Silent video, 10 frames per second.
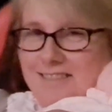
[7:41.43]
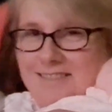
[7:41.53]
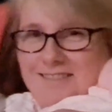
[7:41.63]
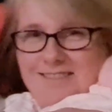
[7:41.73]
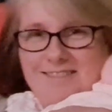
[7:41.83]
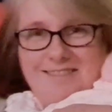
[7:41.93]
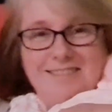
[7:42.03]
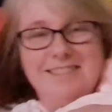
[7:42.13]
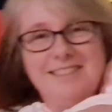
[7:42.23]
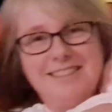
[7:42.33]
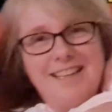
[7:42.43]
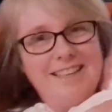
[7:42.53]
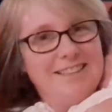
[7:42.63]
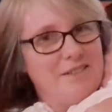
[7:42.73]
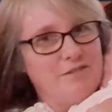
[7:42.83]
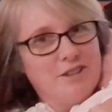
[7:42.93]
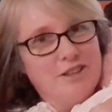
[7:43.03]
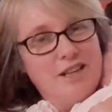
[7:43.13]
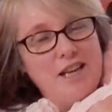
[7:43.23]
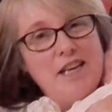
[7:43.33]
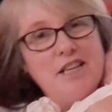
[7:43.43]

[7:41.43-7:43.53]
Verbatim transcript: Oh, I love her.